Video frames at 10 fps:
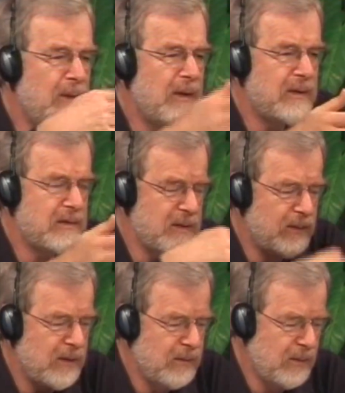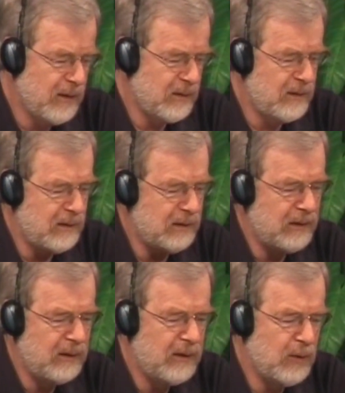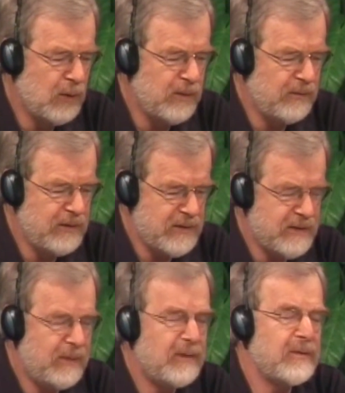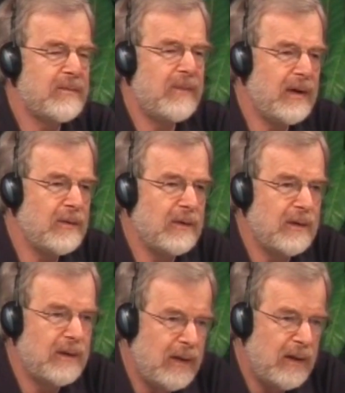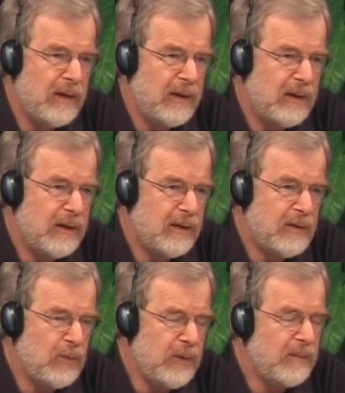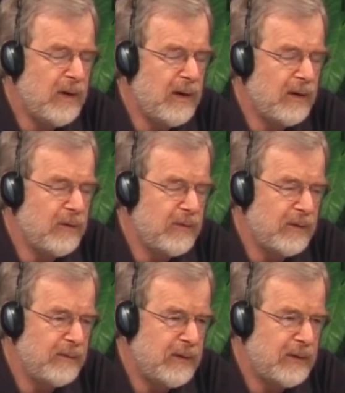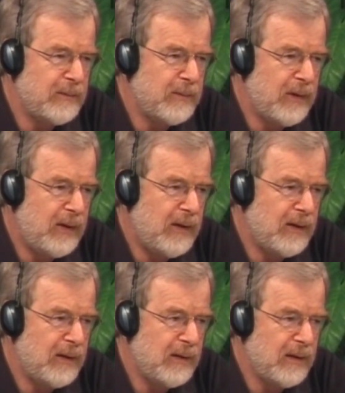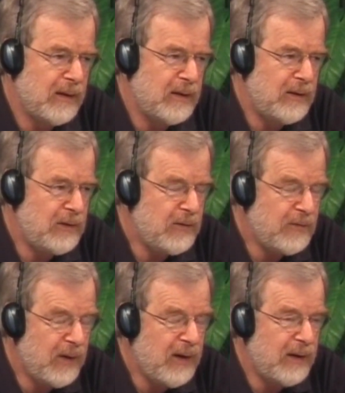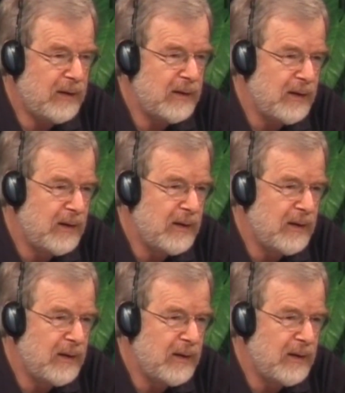me add something about Norman Vincent Peale's background. You read a biography of him, and you find